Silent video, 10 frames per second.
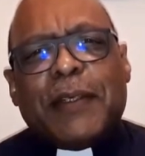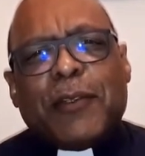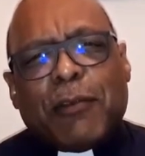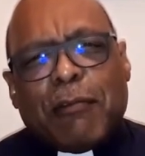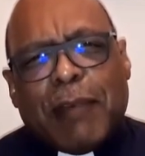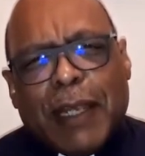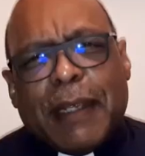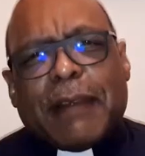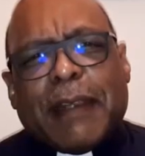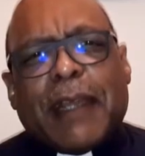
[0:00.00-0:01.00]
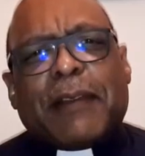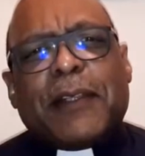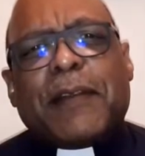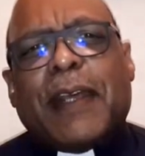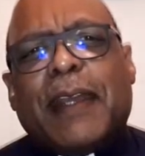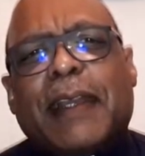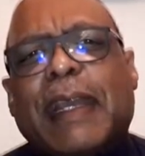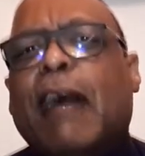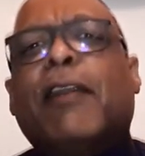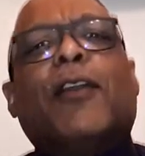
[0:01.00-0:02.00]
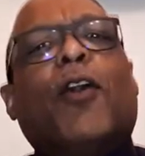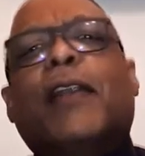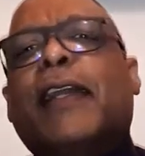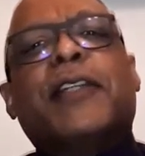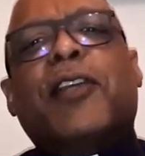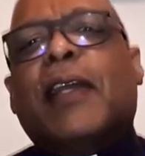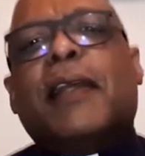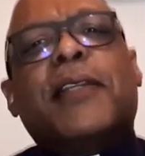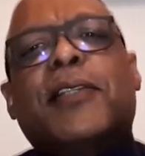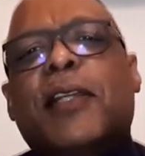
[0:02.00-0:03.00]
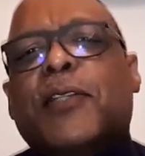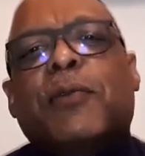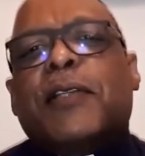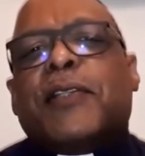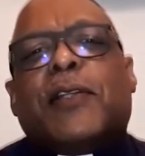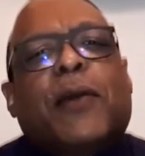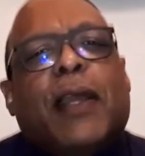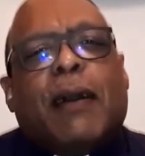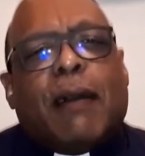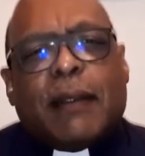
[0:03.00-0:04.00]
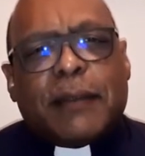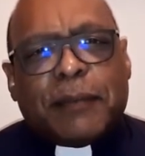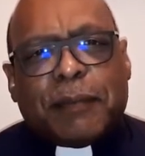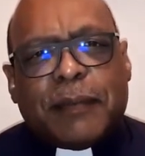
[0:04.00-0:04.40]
Do you really think that they carried on eating as this was going on?